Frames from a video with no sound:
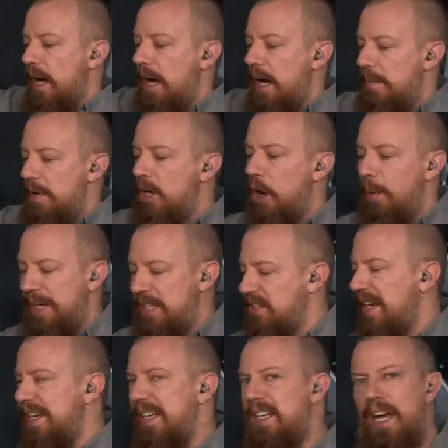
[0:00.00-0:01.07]
Um, no, because
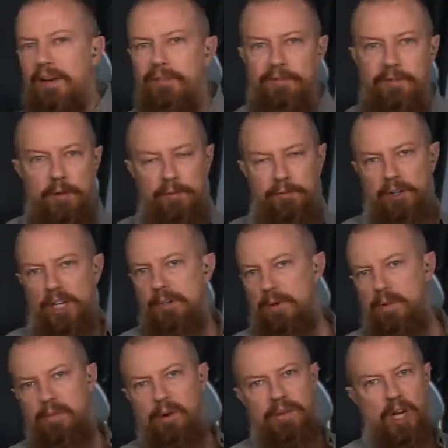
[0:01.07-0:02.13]
I need to have full freedom
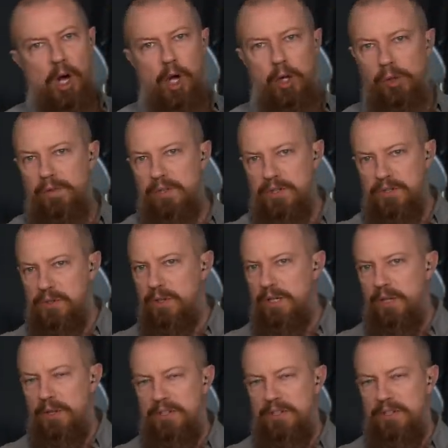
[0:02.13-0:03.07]
of movement all over the studio.